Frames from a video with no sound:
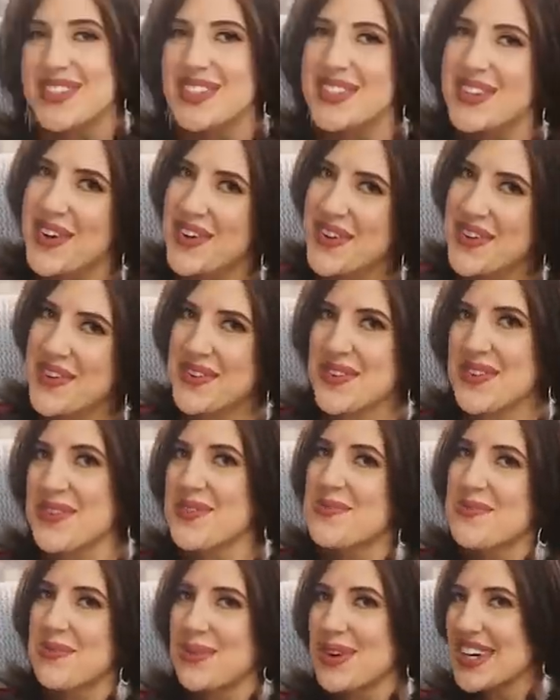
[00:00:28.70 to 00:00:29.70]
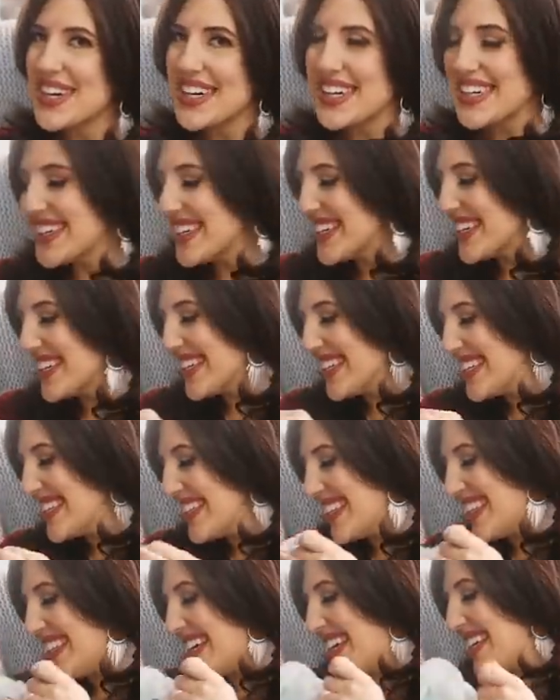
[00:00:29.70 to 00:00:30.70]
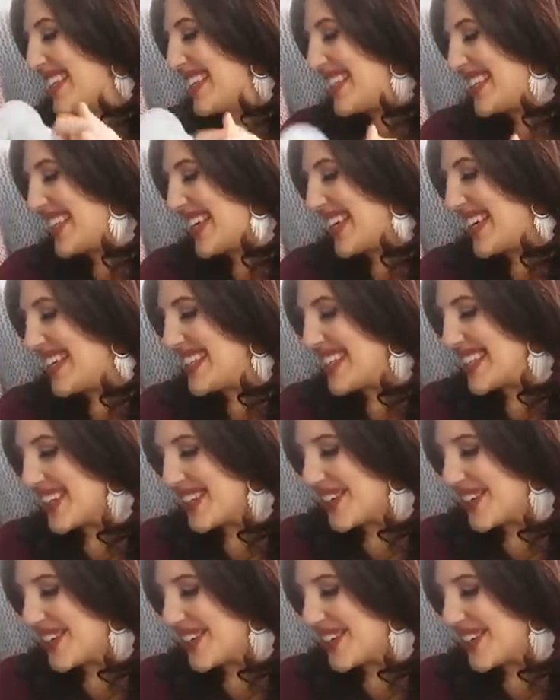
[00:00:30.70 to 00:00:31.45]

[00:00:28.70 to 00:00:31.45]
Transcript: So, world, this is